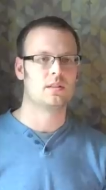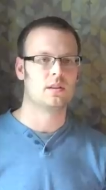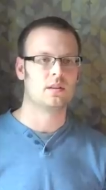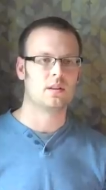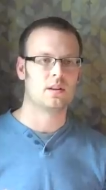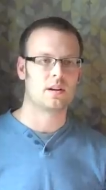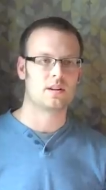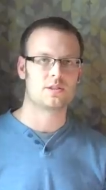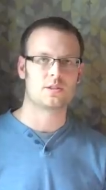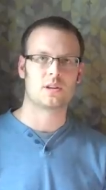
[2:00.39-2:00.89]
the
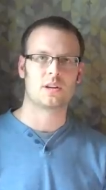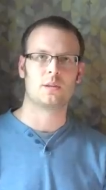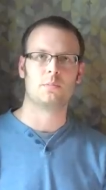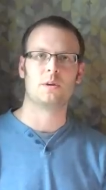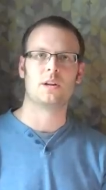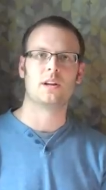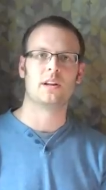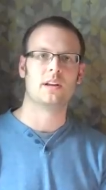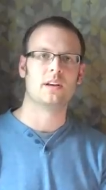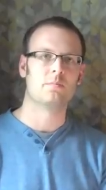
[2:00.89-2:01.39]
larger
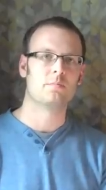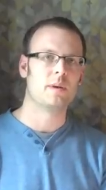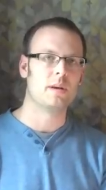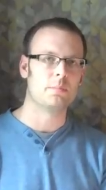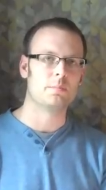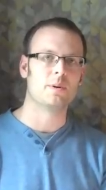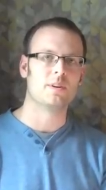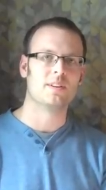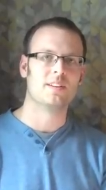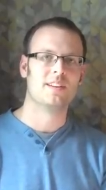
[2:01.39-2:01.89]
community of
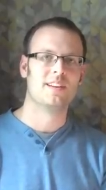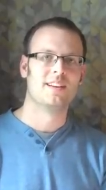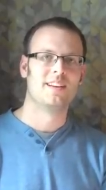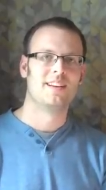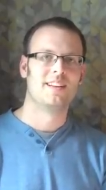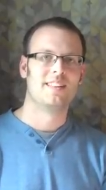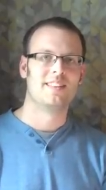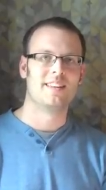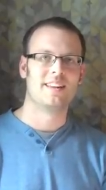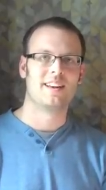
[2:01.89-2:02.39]
people
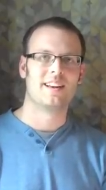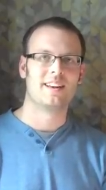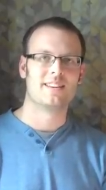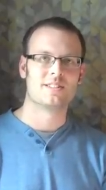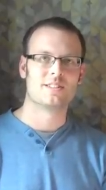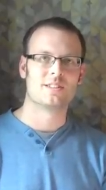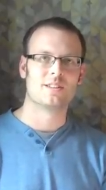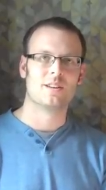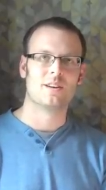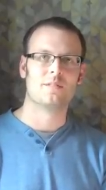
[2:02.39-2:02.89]
that I
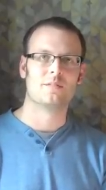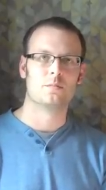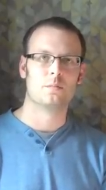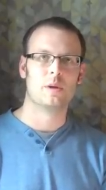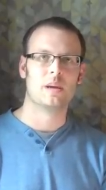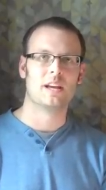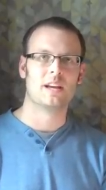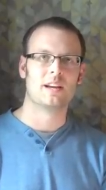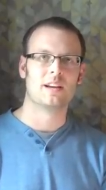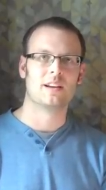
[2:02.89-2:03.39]
just love
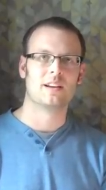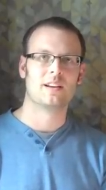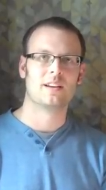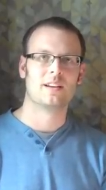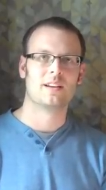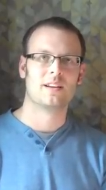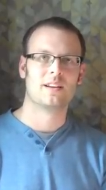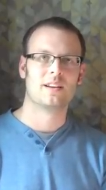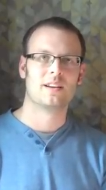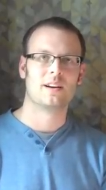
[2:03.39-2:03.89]
being
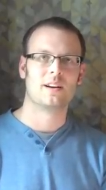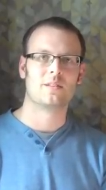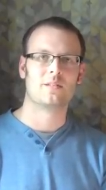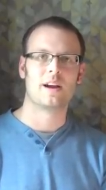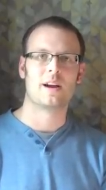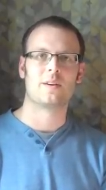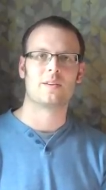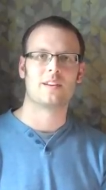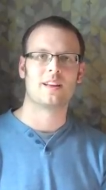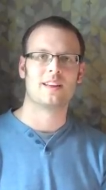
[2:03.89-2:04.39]

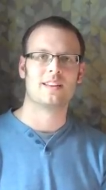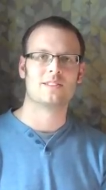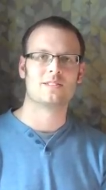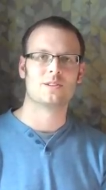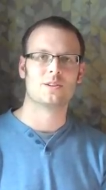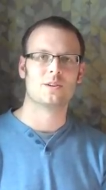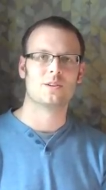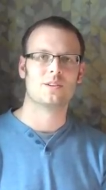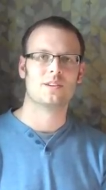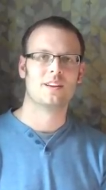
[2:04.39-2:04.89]
around. And
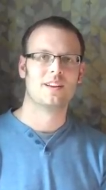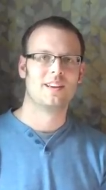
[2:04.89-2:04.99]
so